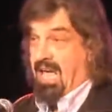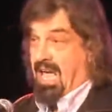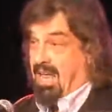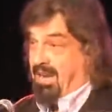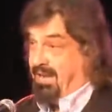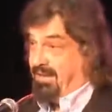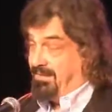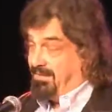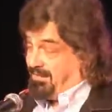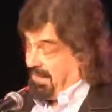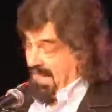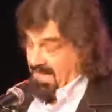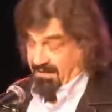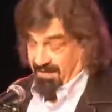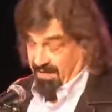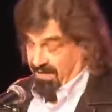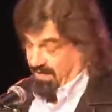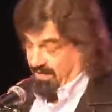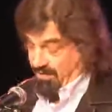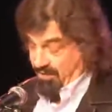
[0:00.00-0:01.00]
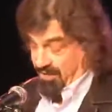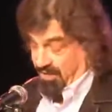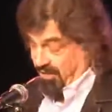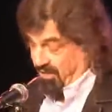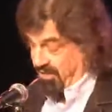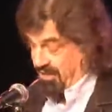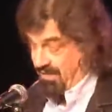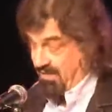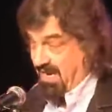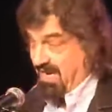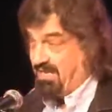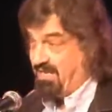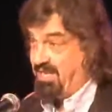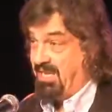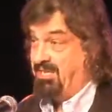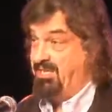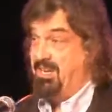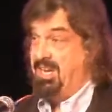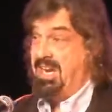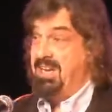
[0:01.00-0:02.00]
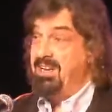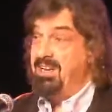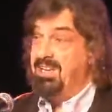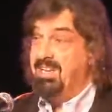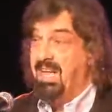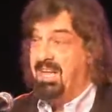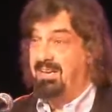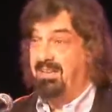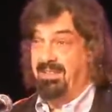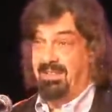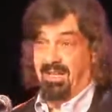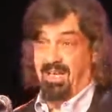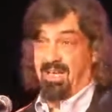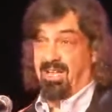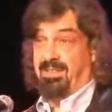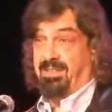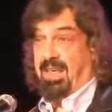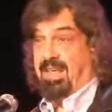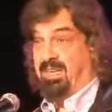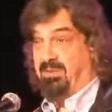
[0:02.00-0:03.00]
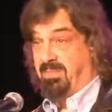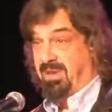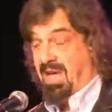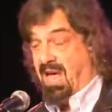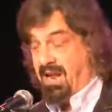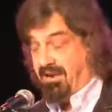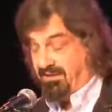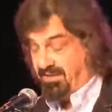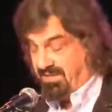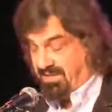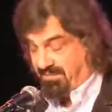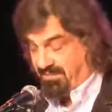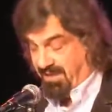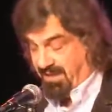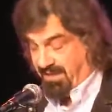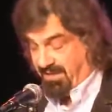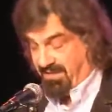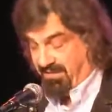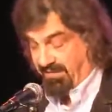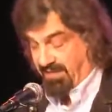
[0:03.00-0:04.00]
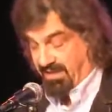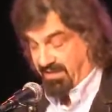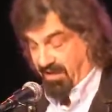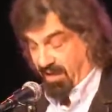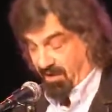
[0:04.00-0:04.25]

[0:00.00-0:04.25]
And that early geology in the 9th century indicated the Earth had to be hundreds of millions of years